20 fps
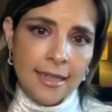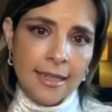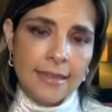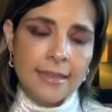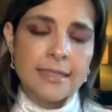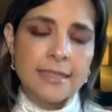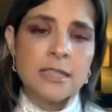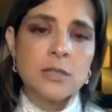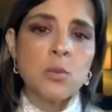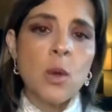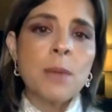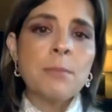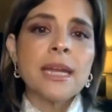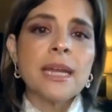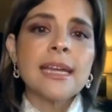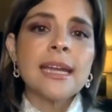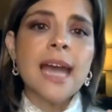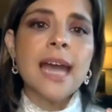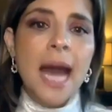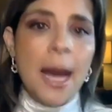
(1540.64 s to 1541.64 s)
And this is why
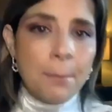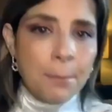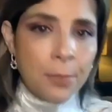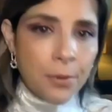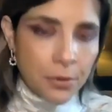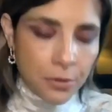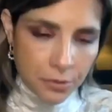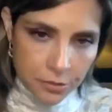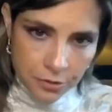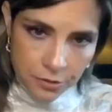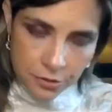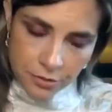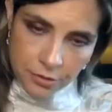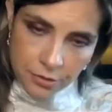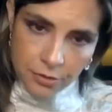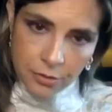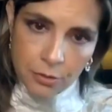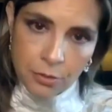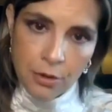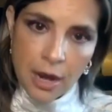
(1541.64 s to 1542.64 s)
many
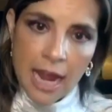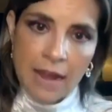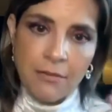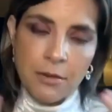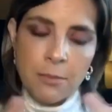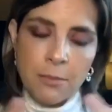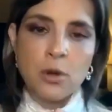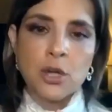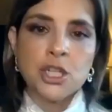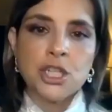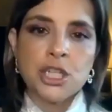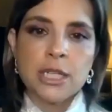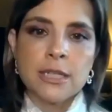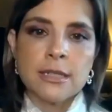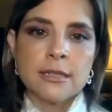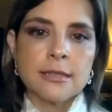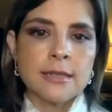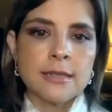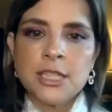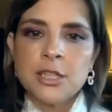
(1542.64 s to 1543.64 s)
couples who have
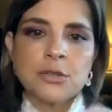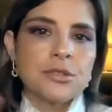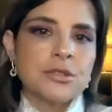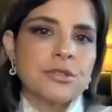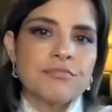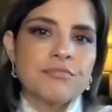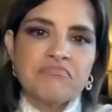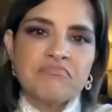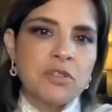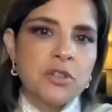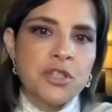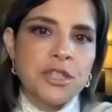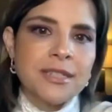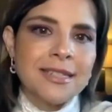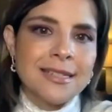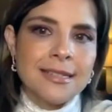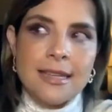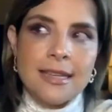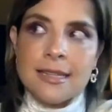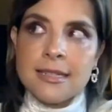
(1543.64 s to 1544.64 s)
abortions, they just, there's
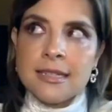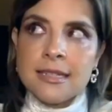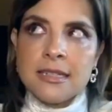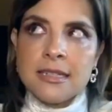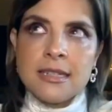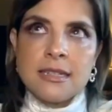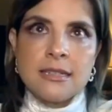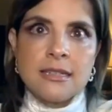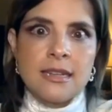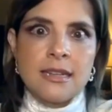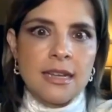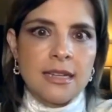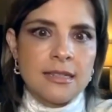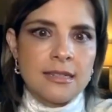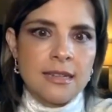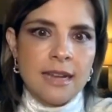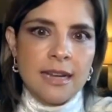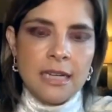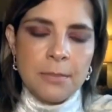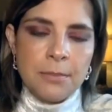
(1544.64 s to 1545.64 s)
a statistic,
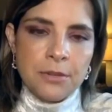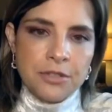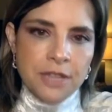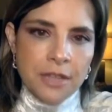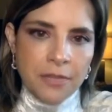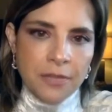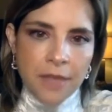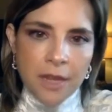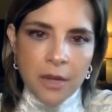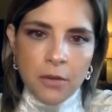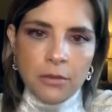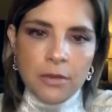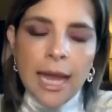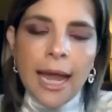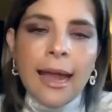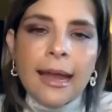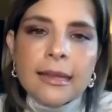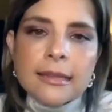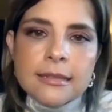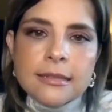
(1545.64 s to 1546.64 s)
it's 90% they don't
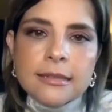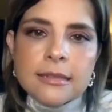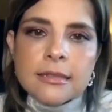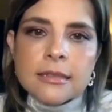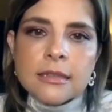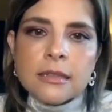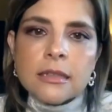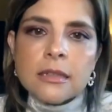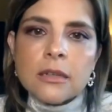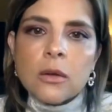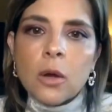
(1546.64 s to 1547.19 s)
last.